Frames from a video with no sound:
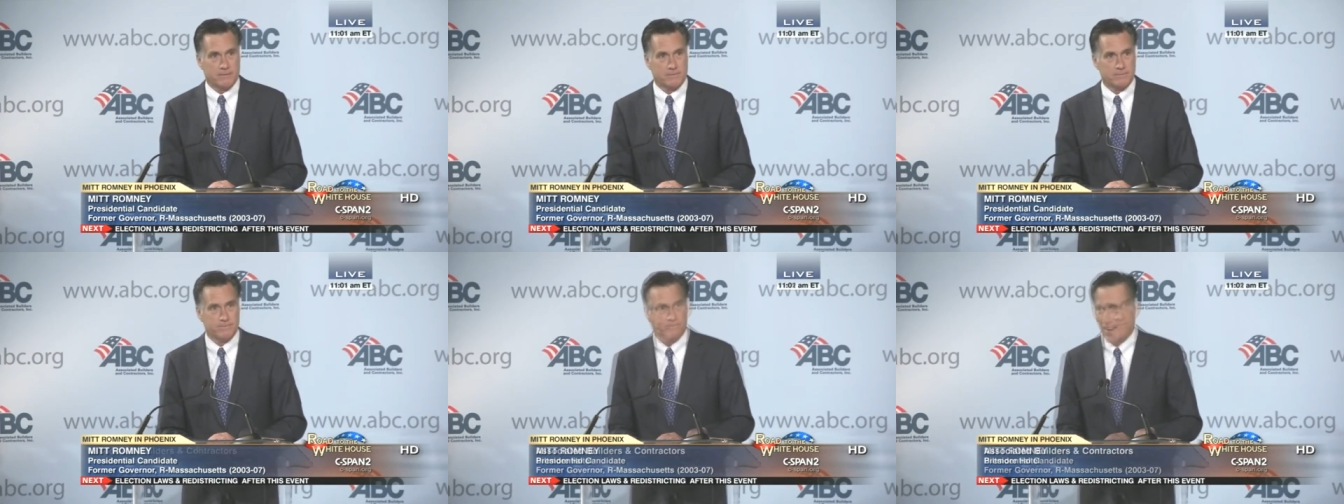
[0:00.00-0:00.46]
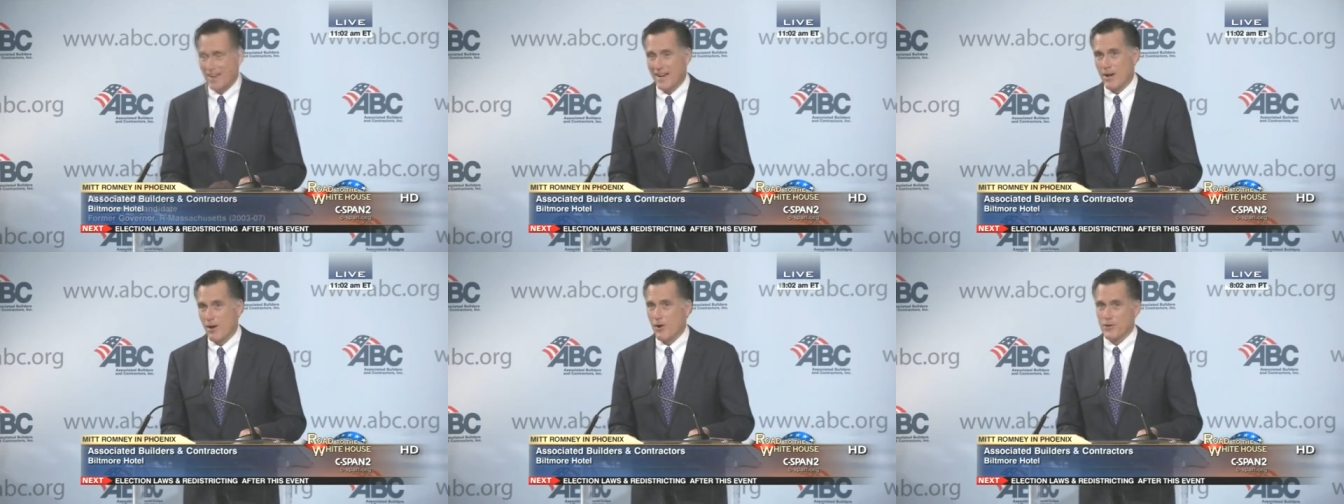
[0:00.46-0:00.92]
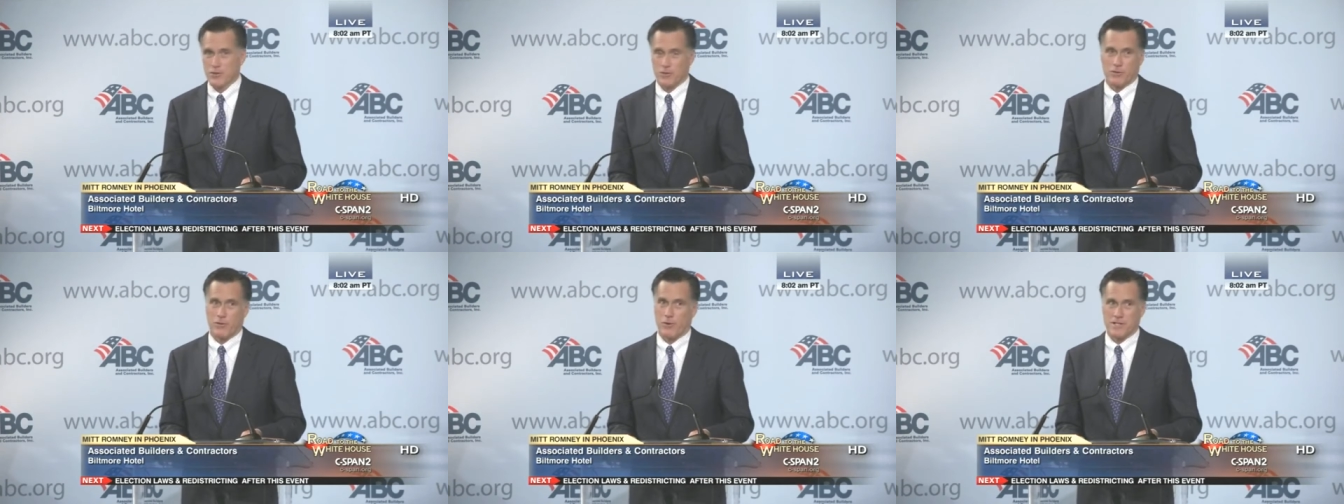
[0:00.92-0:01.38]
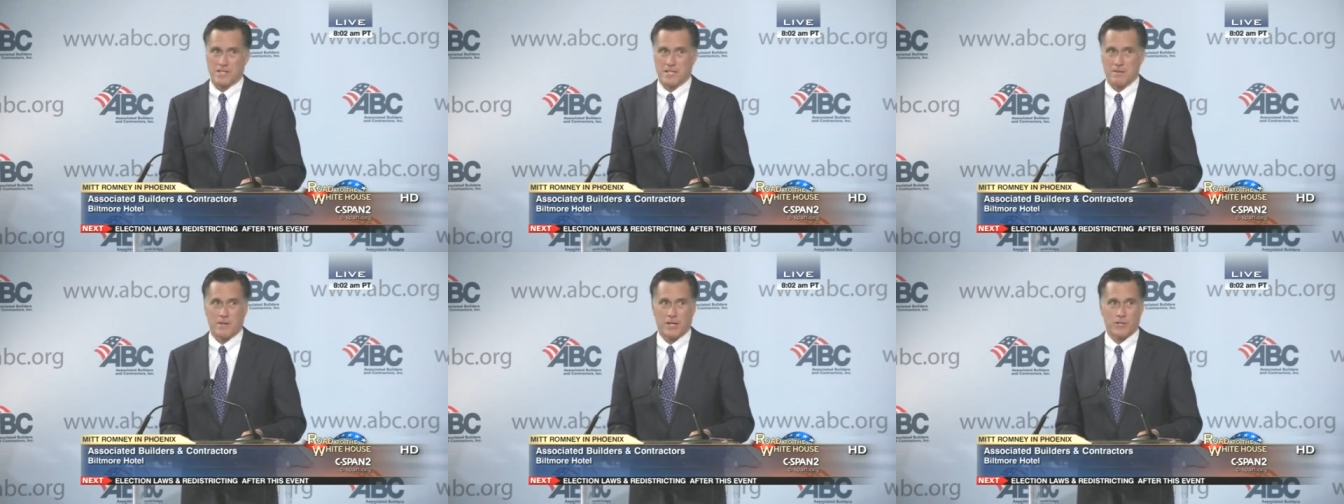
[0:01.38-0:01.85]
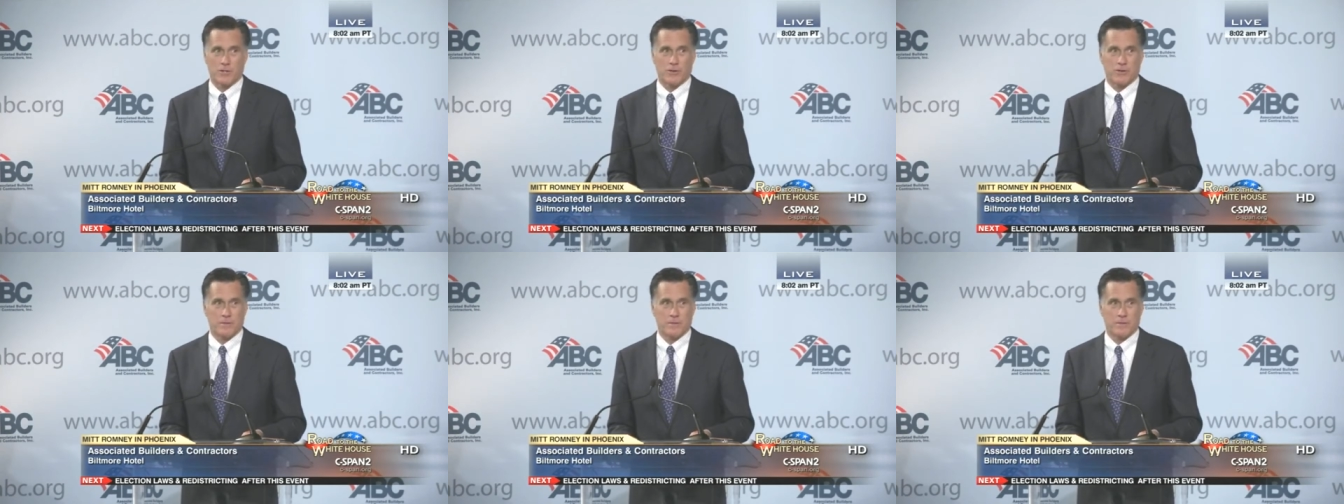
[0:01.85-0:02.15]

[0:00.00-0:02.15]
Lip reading: I also, of course, are going to make sure